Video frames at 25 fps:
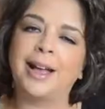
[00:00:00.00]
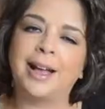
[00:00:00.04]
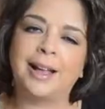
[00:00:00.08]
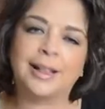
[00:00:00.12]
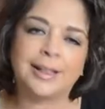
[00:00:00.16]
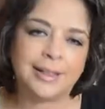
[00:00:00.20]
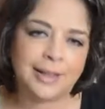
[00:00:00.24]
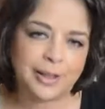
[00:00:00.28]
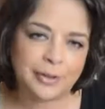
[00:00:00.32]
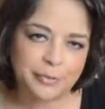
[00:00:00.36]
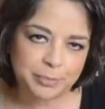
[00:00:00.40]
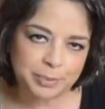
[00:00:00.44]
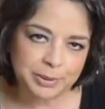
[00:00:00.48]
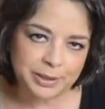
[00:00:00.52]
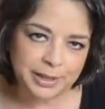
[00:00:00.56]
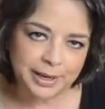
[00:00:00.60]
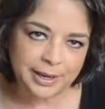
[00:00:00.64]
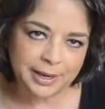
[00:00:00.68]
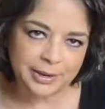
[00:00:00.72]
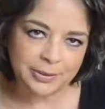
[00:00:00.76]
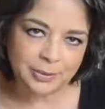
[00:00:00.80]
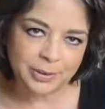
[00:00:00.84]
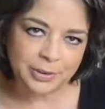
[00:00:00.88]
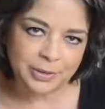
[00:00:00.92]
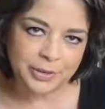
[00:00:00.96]
I love
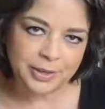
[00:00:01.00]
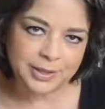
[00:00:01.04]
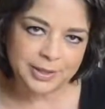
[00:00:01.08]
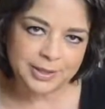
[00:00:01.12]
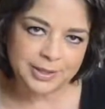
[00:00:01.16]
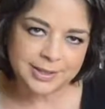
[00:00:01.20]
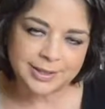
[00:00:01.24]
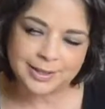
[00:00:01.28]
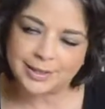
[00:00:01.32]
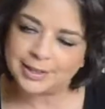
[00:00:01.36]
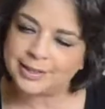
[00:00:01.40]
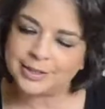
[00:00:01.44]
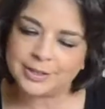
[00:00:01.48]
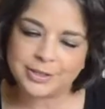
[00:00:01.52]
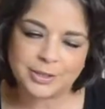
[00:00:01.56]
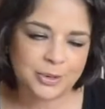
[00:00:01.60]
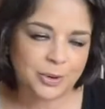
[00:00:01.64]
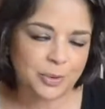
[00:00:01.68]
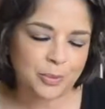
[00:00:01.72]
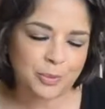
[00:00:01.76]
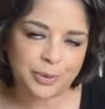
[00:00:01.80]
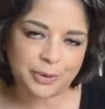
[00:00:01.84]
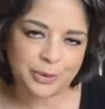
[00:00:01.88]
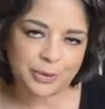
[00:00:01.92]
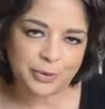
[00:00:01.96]
playing with this. It's so
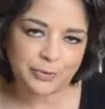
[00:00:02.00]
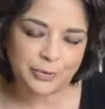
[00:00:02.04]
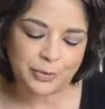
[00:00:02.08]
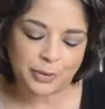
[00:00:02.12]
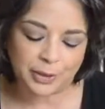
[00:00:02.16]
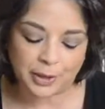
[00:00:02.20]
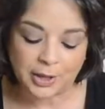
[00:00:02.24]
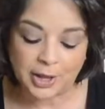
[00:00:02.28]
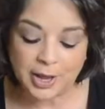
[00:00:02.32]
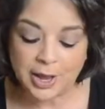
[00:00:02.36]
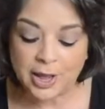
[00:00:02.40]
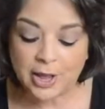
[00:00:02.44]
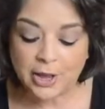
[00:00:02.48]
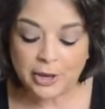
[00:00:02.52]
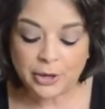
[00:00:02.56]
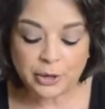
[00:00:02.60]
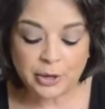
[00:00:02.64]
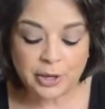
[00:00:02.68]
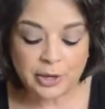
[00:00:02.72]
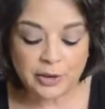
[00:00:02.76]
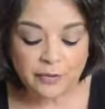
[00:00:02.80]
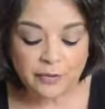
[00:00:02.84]
wonderful. You're gonna